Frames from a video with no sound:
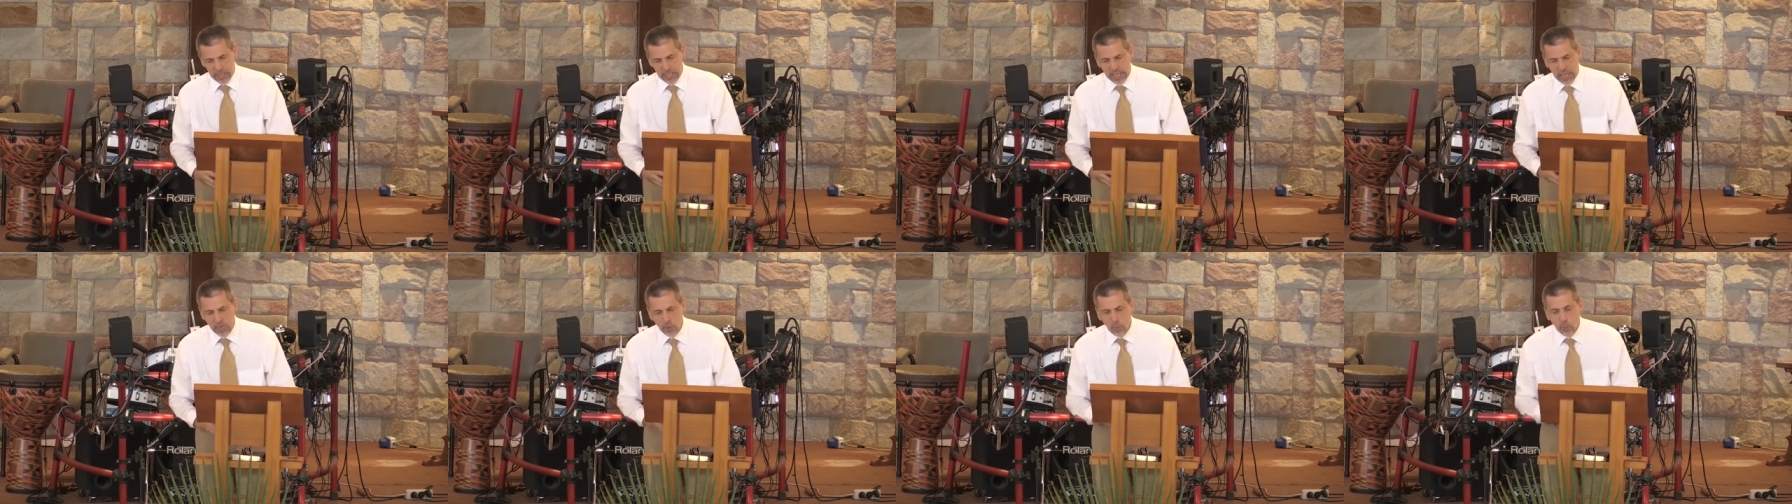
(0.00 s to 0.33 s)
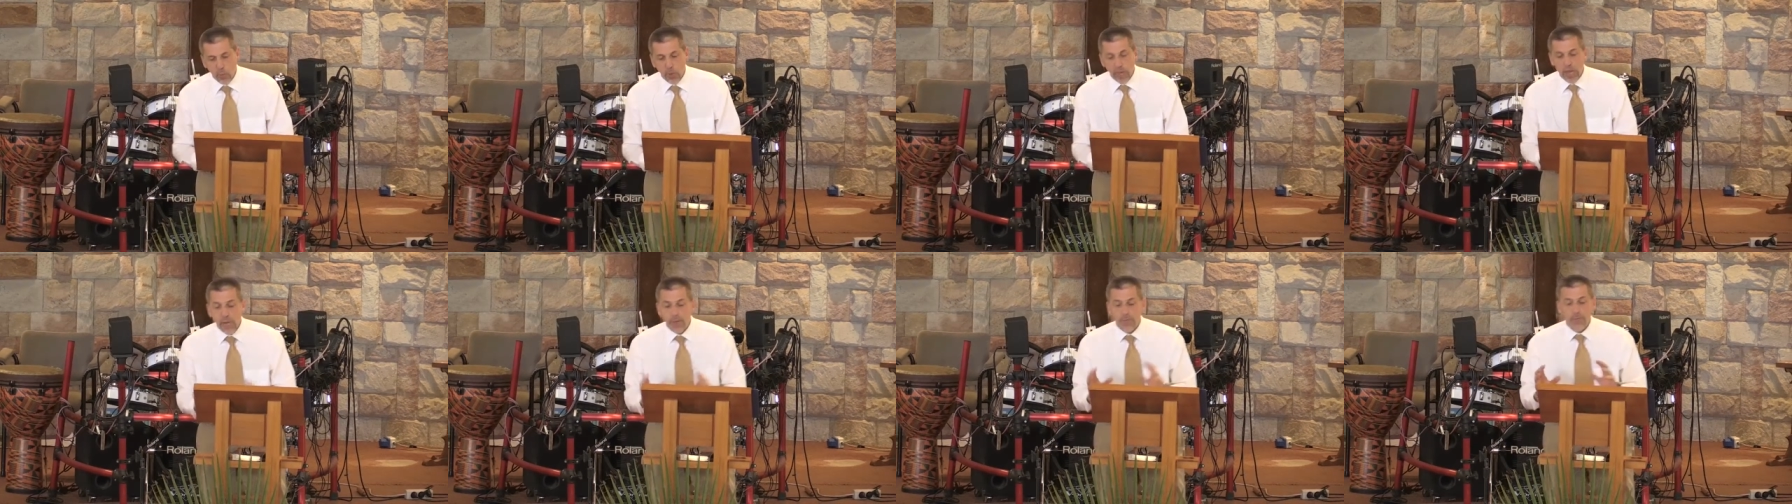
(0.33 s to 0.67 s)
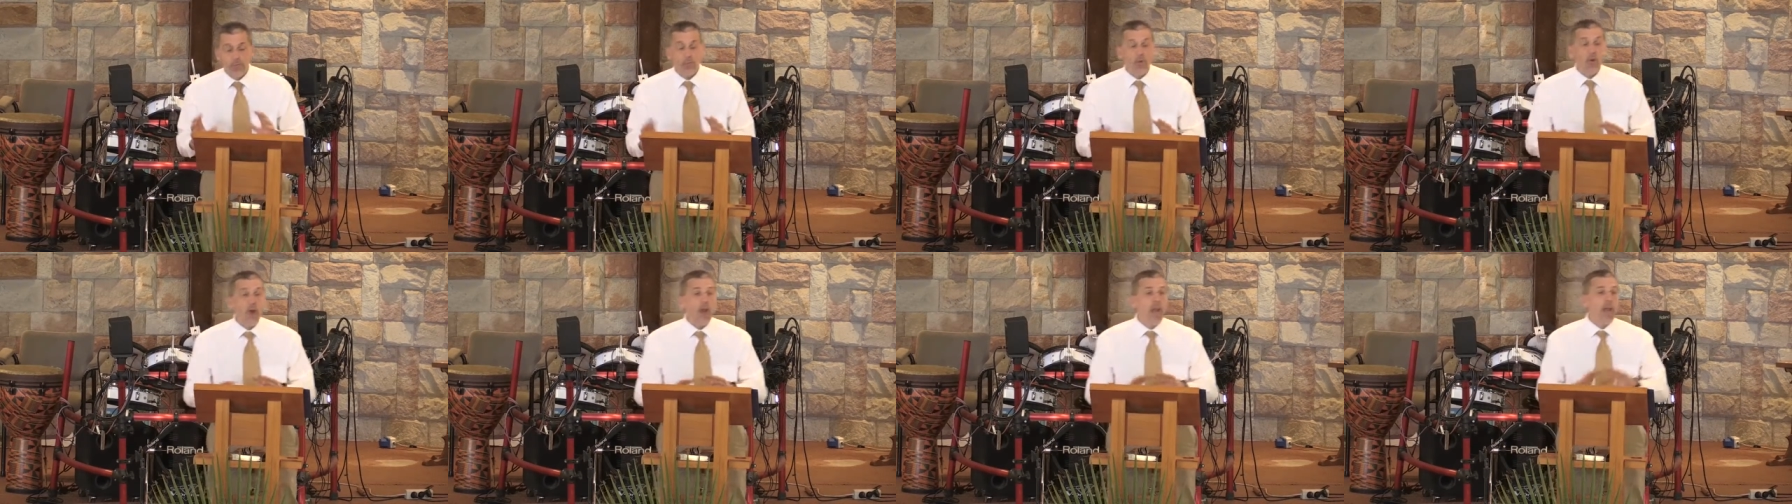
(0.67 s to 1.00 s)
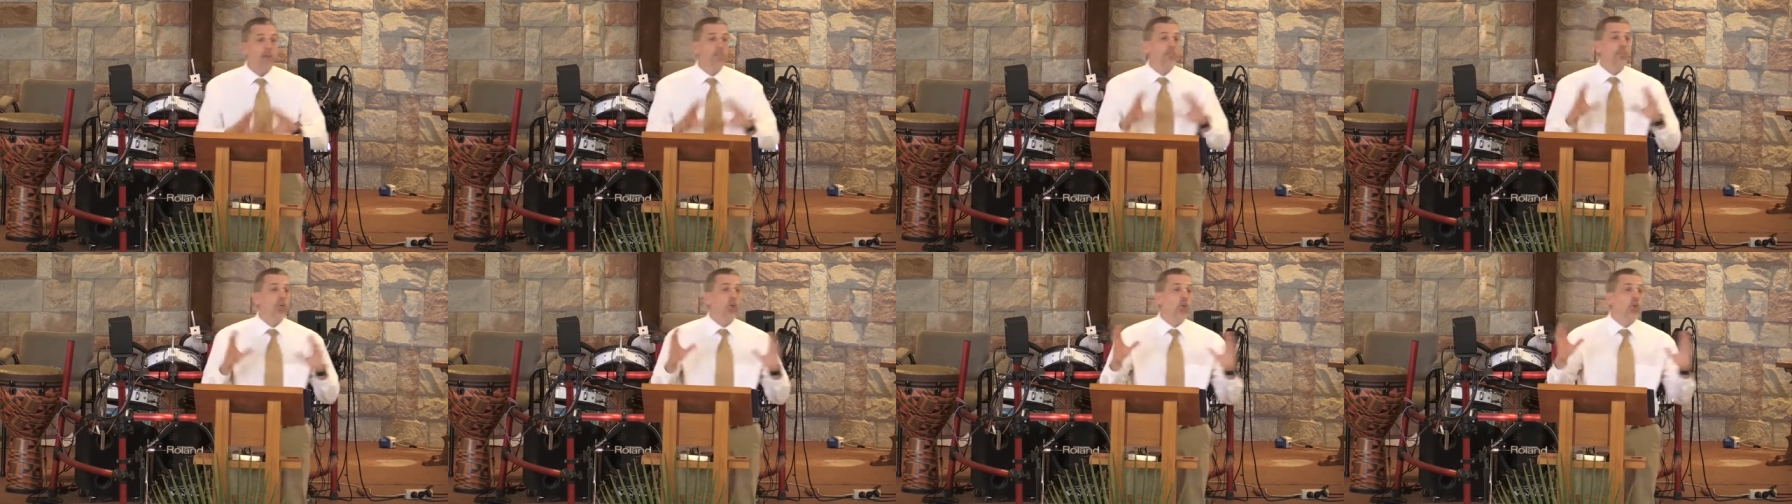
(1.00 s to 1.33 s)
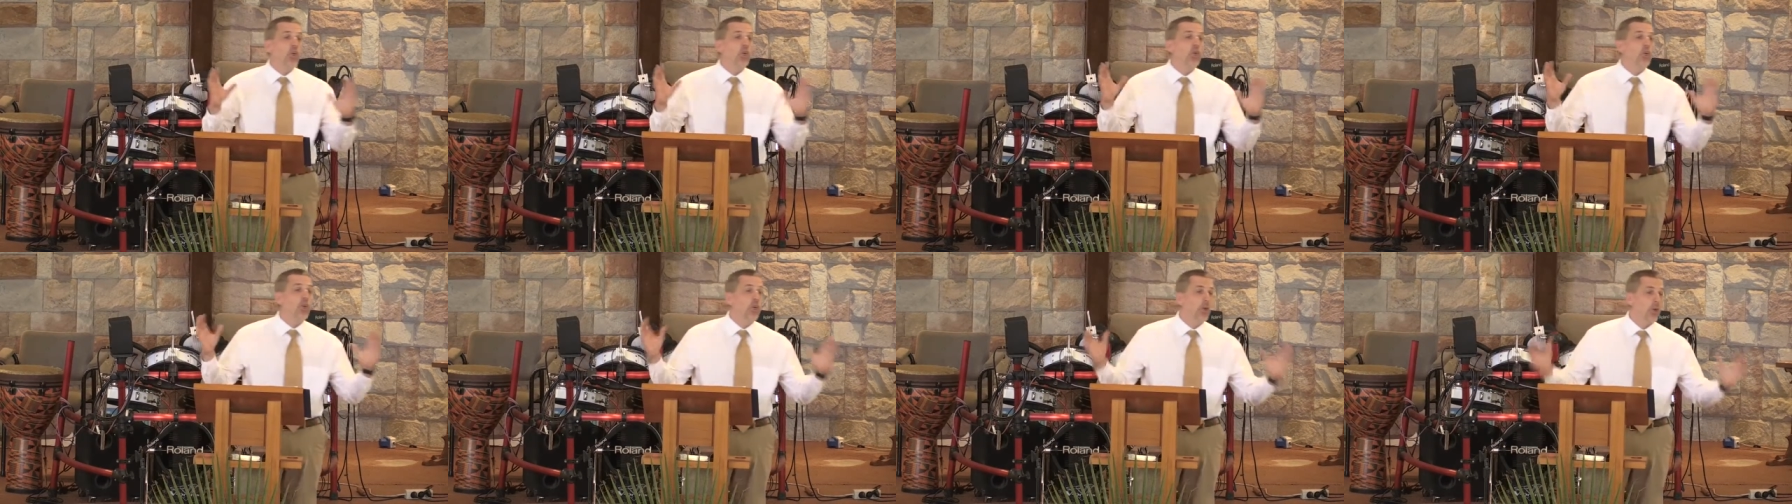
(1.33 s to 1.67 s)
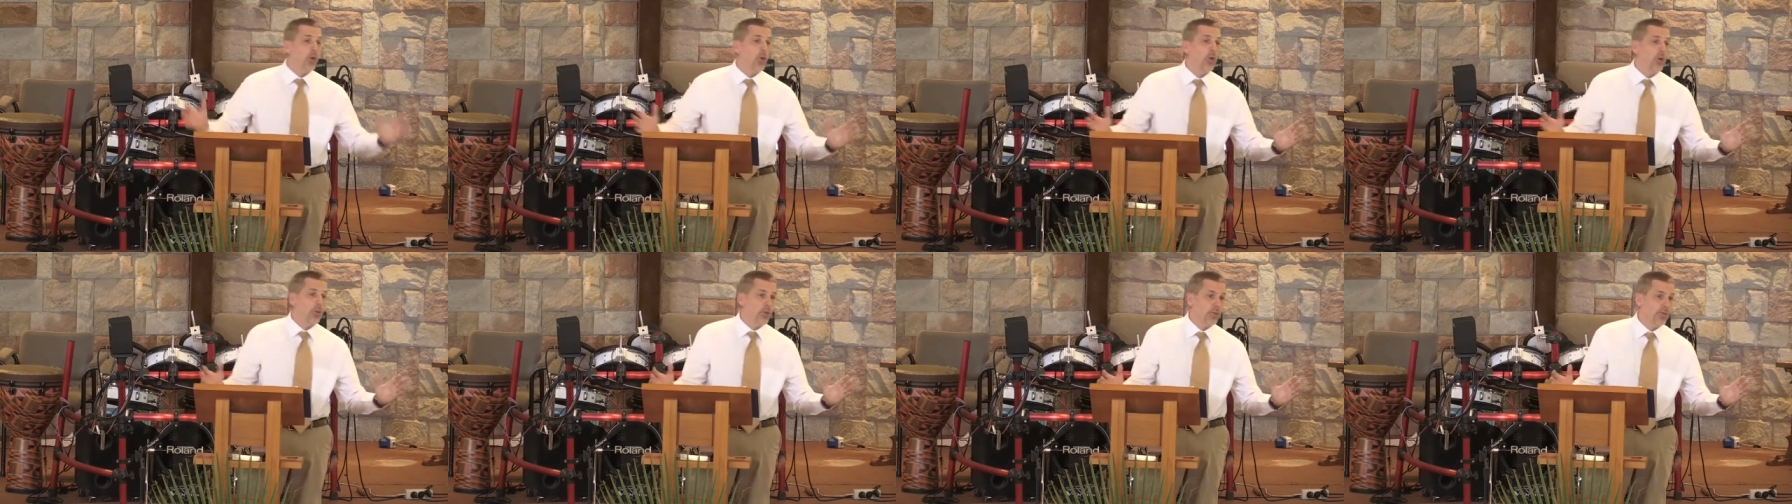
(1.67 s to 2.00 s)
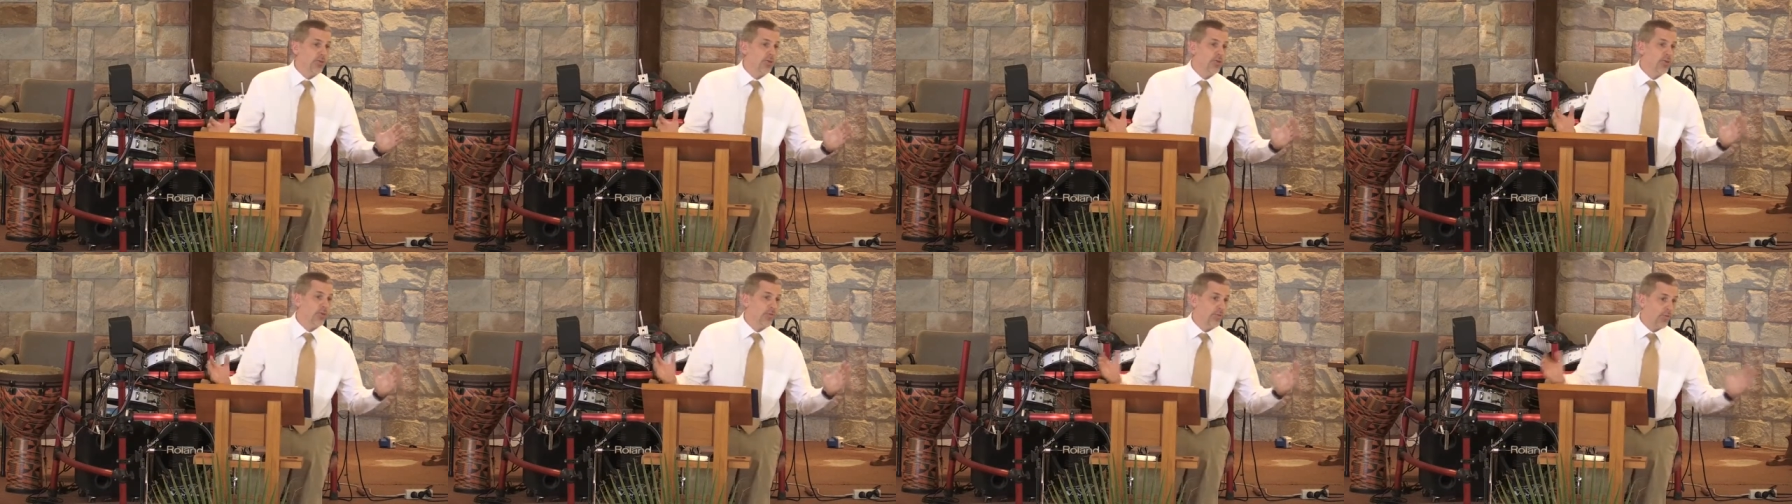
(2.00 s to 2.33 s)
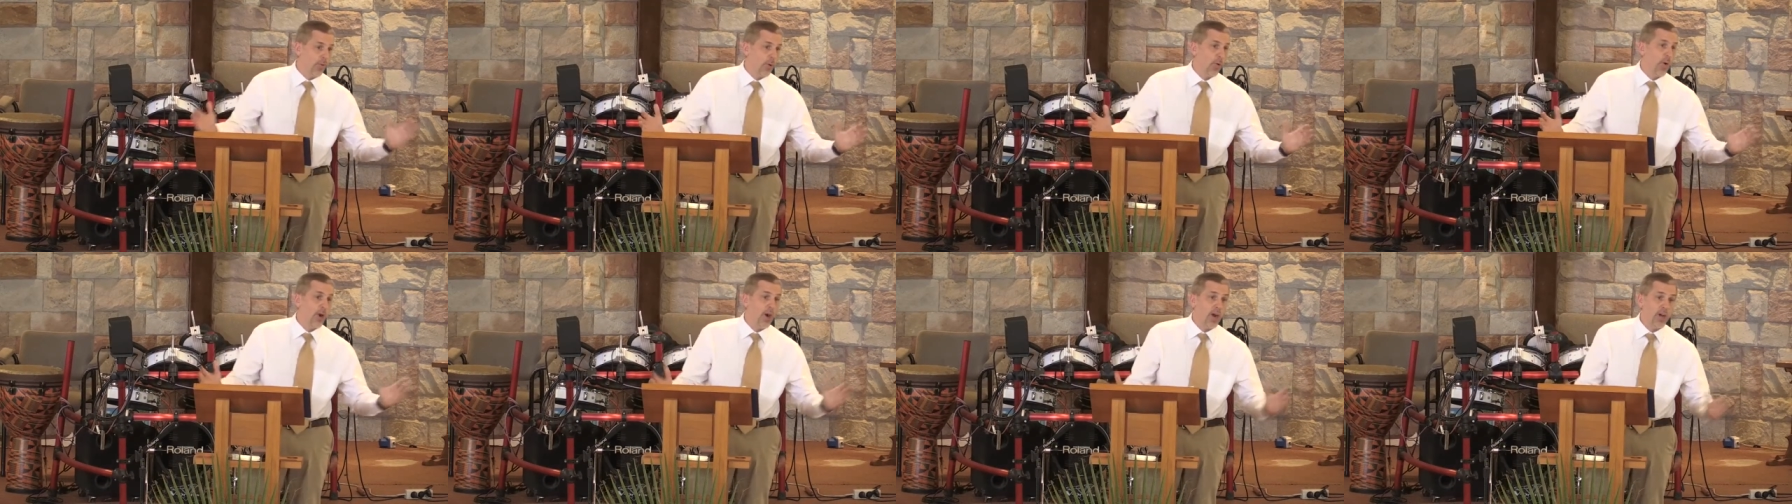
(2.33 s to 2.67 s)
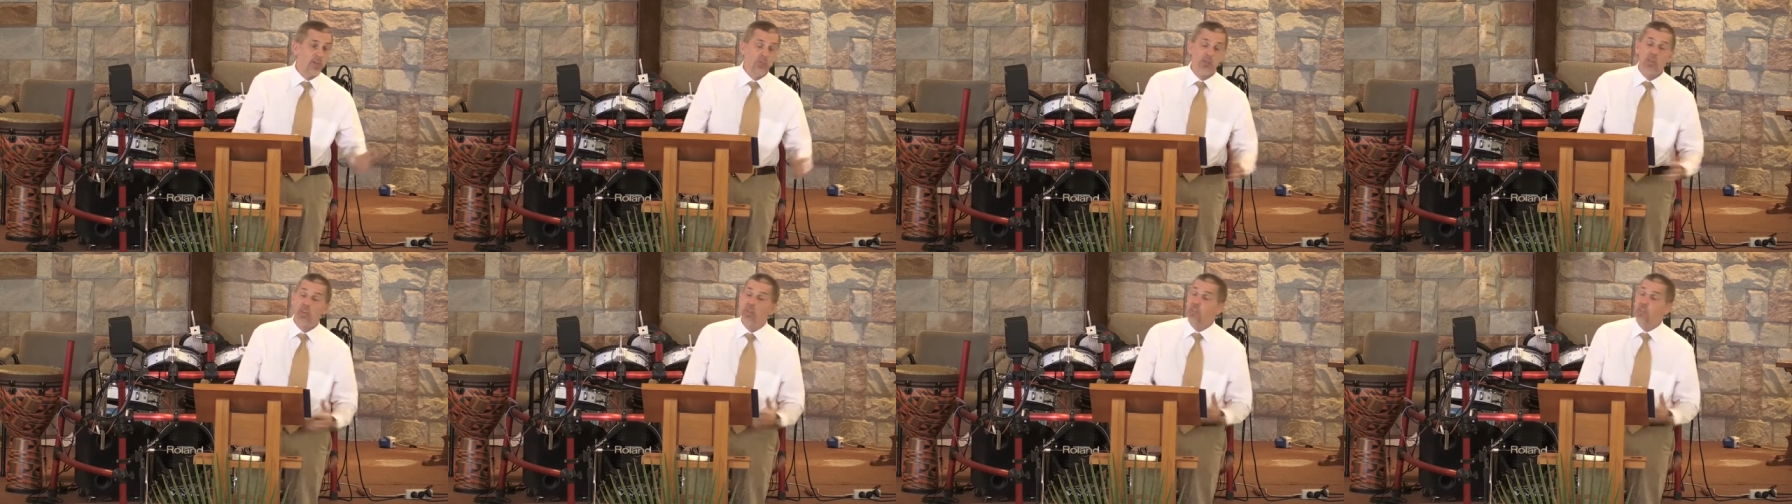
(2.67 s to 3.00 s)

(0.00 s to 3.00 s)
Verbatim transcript: can reframe the good news for us,